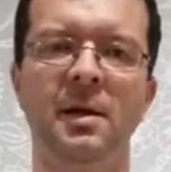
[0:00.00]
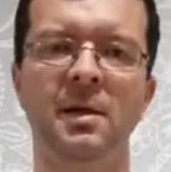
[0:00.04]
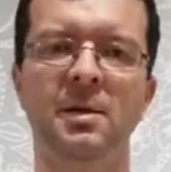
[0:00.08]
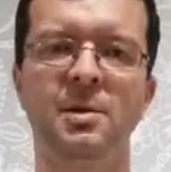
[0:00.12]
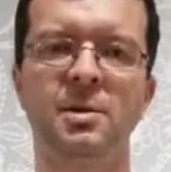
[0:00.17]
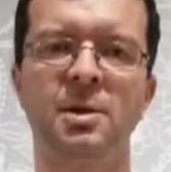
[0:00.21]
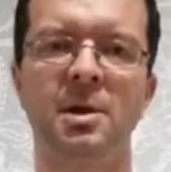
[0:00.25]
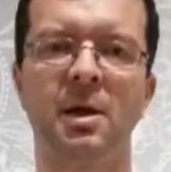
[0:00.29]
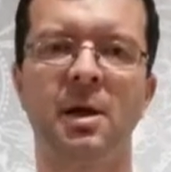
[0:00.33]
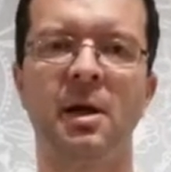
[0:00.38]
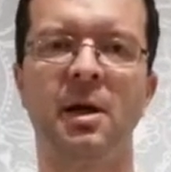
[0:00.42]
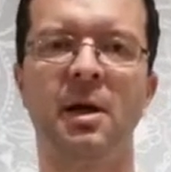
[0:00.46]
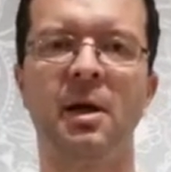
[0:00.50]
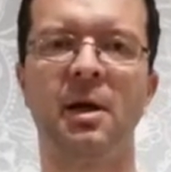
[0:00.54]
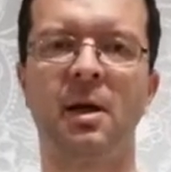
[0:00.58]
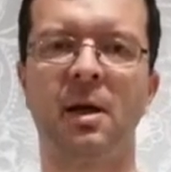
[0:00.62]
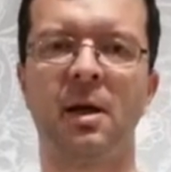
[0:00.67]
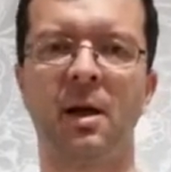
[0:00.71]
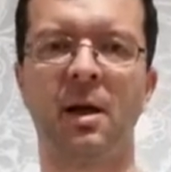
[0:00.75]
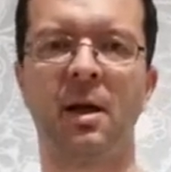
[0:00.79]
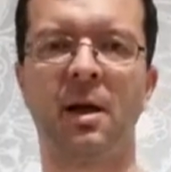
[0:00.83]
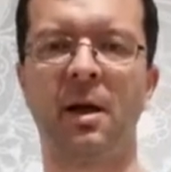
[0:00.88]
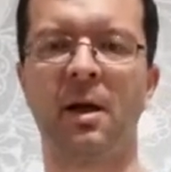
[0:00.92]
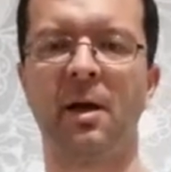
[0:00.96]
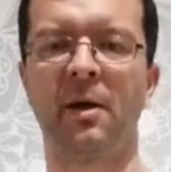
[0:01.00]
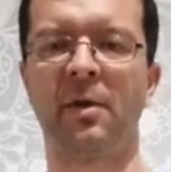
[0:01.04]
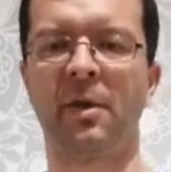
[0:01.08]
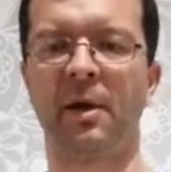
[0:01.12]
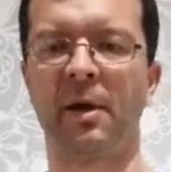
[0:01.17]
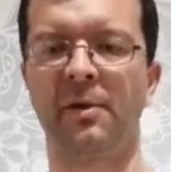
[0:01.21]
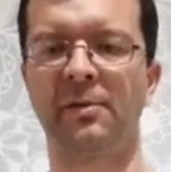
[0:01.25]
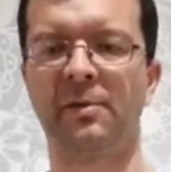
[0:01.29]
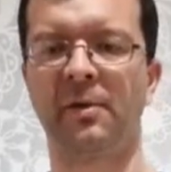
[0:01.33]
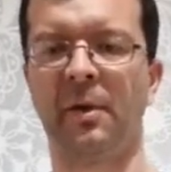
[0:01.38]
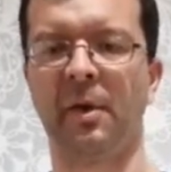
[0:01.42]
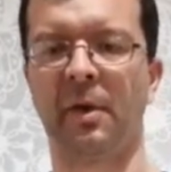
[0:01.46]
giant Goliath
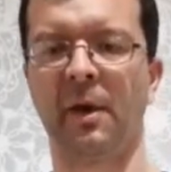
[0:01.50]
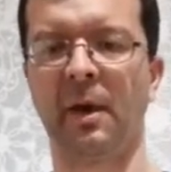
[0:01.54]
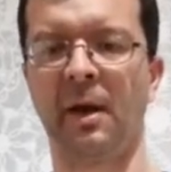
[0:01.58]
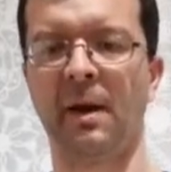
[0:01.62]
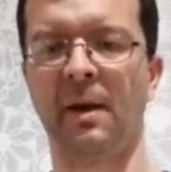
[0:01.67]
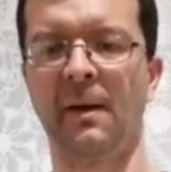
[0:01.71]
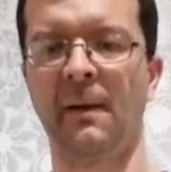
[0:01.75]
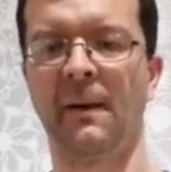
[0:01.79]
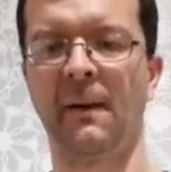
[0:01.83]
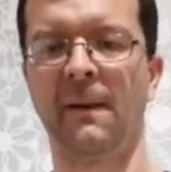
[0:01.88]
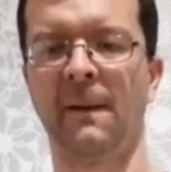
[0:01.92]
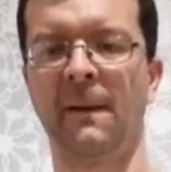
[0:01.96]
over there,